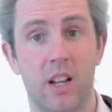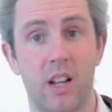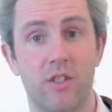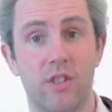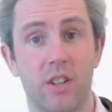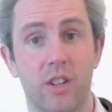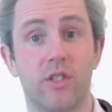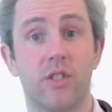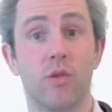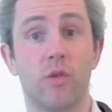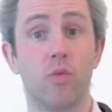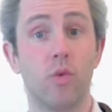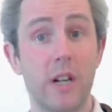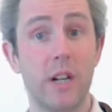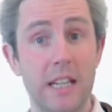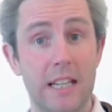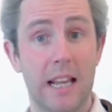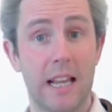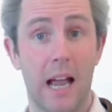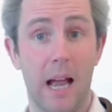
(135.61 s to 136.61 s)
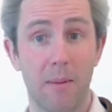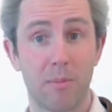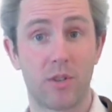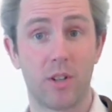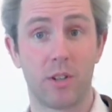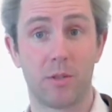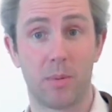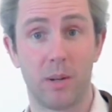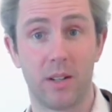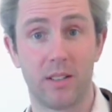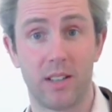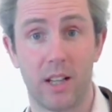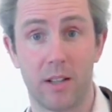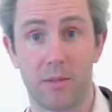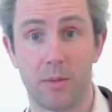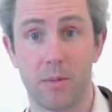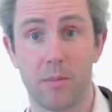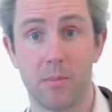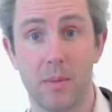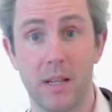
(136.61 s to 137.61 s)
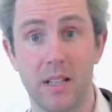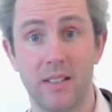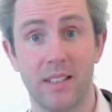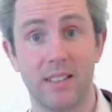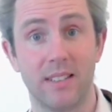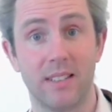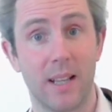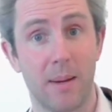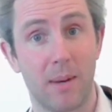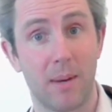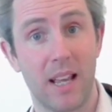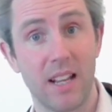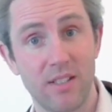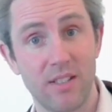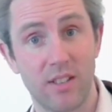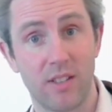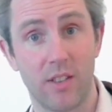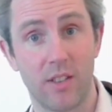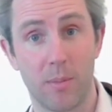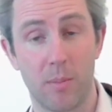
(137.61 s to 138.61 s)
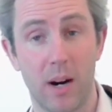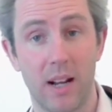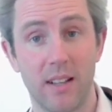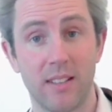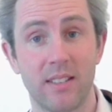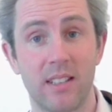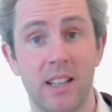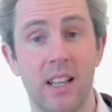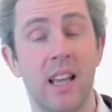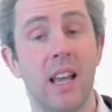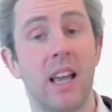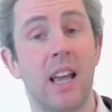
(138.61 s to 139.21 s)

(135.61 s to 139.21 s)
Just to recap, triple assessment means examination of the breast,